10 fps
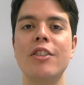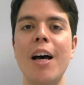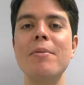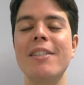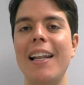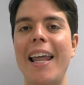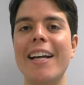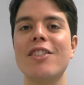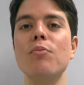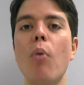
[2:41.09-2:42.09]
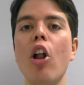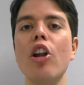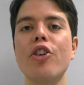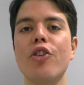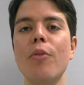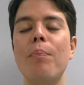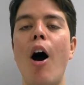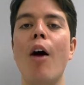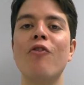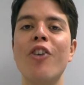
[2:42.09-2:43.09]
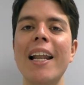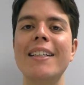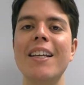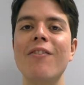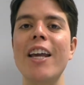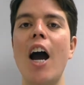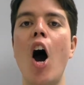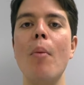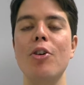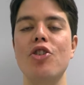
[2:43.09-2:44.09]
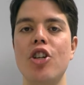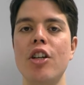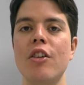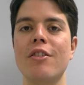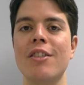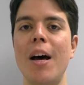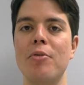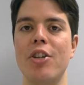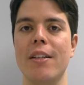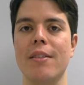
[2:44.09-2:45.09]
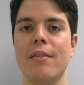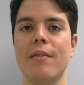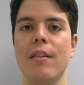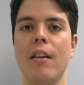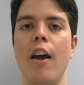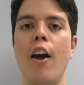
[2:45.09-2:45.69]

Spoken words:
subselect smaller group of relatively homogeneous subjects.